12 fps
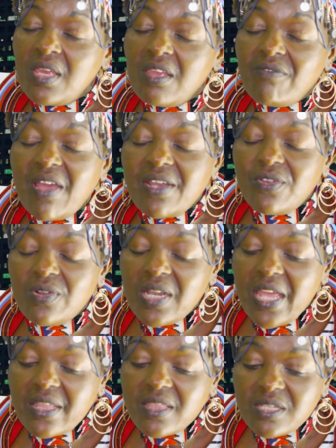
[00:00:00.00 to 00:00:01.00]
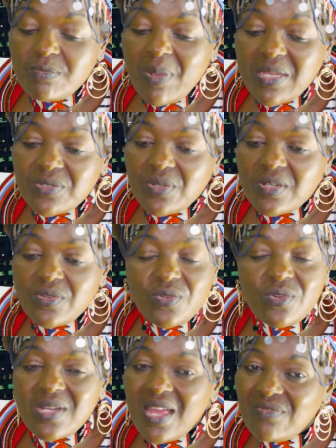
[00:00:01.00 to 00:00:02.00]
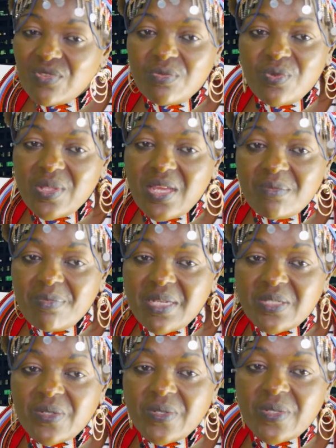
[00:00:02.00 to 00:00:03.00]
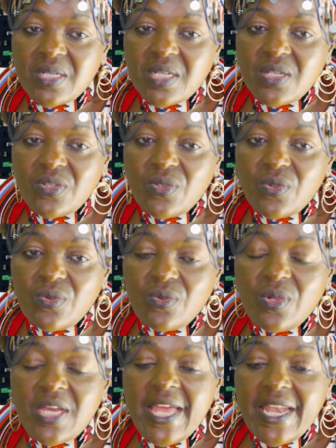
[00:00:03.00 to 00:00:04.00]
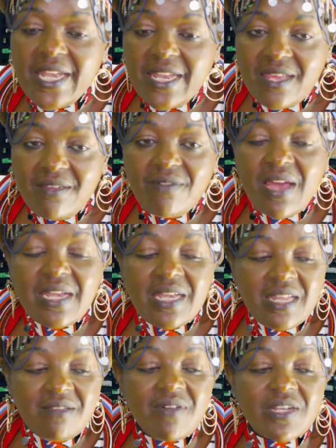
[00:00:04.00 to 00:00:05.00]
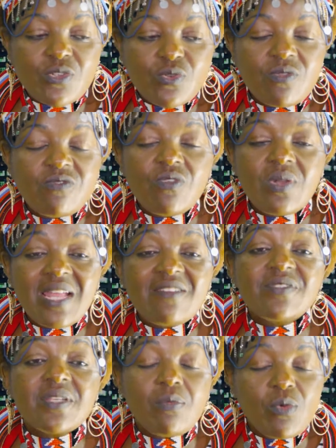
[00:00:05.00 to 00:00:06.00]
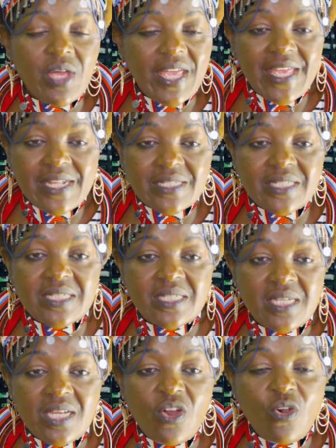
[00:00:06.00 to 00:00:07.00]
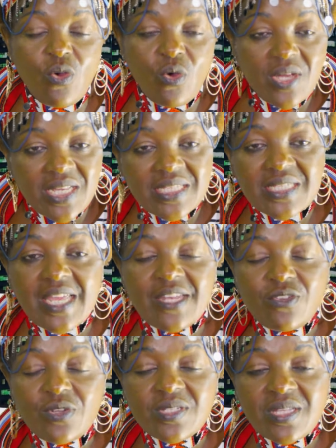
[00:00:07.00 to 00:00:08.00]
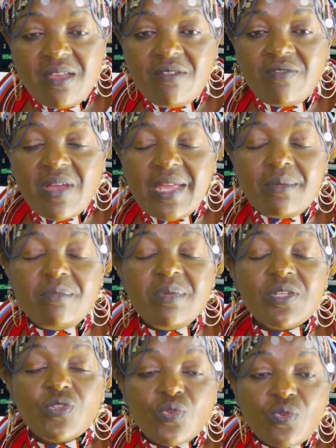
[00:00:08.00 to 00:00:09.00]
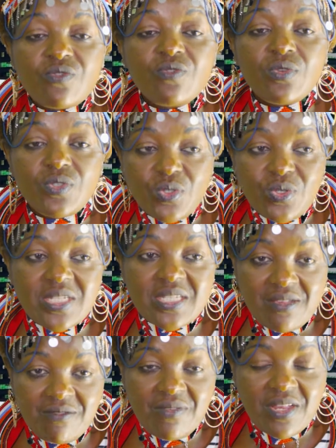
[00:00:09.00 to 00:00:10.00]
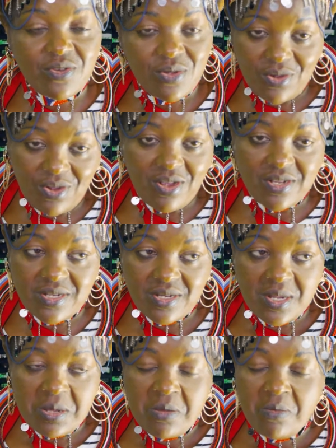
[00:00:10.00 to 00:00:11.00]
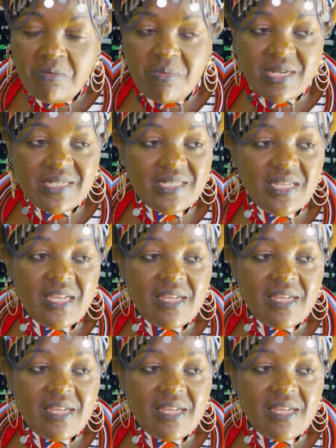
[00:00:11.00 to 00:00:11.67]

If I don't like this person, you don't have to be with that person. You know, live a truthful life somewhere else. Go inside yourself and be truthful to yourself and your God. But